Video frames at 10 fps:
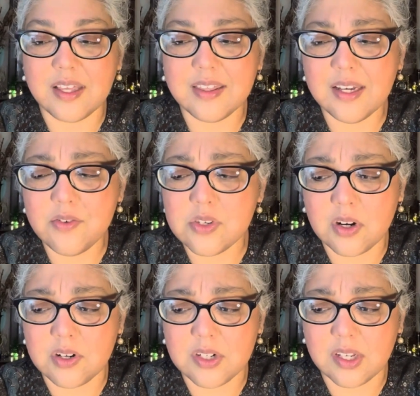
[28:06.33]
I think I was
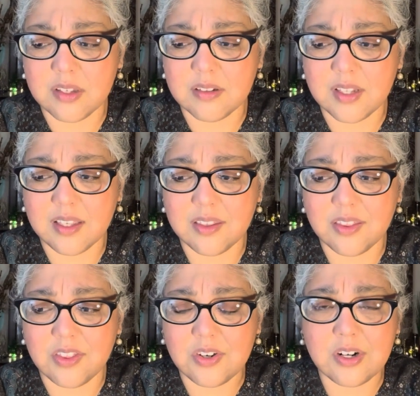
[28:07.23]
charging like
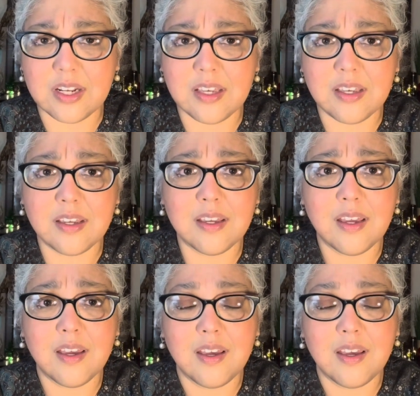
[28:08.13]
30